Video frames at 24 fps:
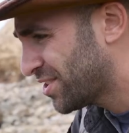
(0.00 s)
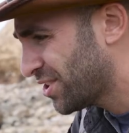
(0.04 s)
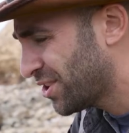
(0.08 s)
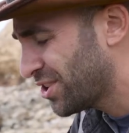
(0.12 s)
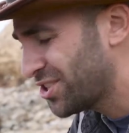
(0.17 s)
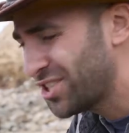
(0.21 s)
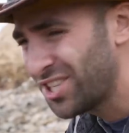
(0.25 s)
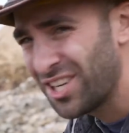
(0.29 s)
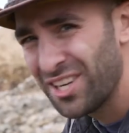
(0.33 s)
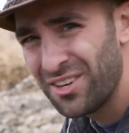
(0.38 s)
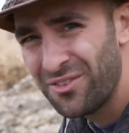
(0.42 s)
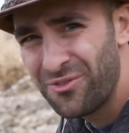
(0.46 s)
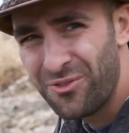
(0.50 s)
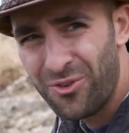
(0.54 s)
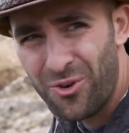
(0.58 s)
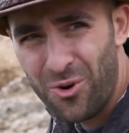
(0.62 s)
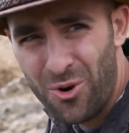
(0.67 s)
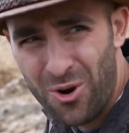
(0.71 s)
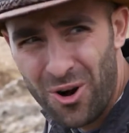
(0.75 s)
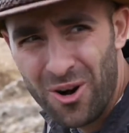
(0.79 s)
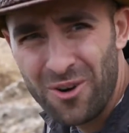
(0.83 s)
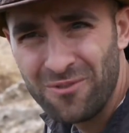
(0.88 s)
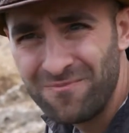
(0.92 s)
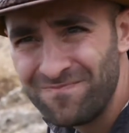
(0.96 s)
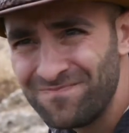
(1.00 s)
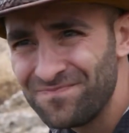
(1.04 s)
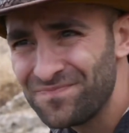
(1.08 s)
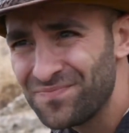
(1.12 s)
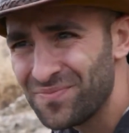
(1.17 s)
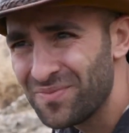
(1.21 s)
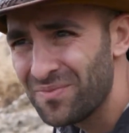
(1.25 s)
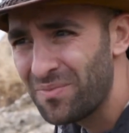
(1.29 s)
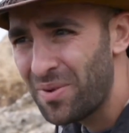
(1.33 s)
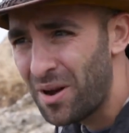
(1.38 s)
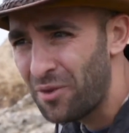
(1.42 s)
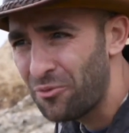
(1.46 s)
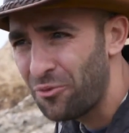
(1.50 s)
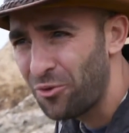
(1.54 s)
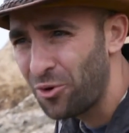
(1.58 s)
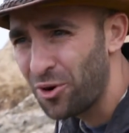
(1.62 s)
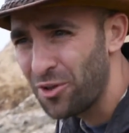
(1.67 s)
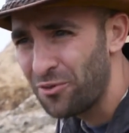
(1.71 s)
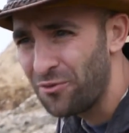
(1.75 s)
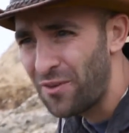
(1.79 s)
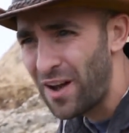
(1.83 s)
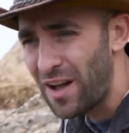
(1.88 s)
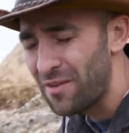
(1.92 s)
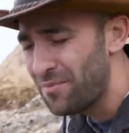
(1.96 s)
searching for about
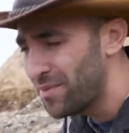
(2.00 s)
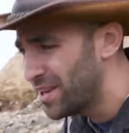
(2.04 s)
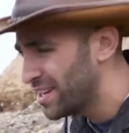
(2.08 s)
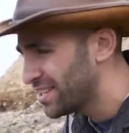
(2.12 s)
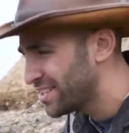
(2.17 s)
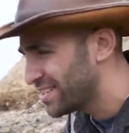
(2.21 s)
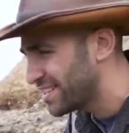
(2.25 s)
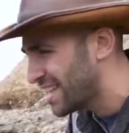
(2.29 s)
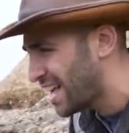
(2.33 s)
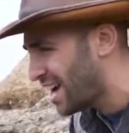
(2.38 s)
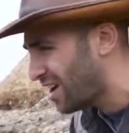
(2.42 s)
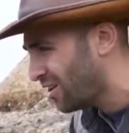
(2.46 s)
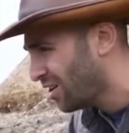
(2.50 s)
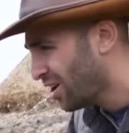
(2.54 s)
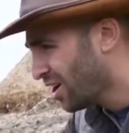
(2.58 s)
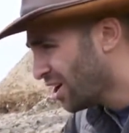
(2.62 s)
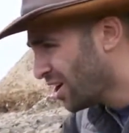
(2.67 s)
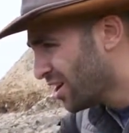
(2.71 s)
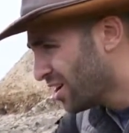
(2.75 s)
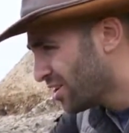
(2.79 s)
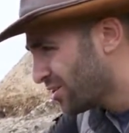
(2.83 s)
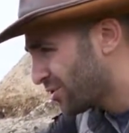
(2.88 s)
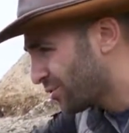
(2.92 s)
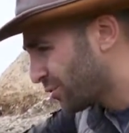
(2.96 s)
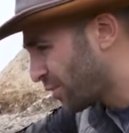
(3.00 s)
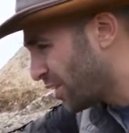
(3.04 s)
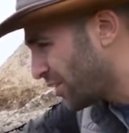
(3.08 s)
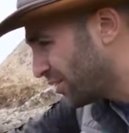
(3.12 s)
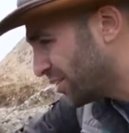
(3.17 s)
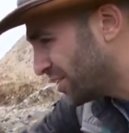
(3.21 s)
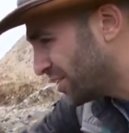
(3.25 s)
forty-five minutes now through all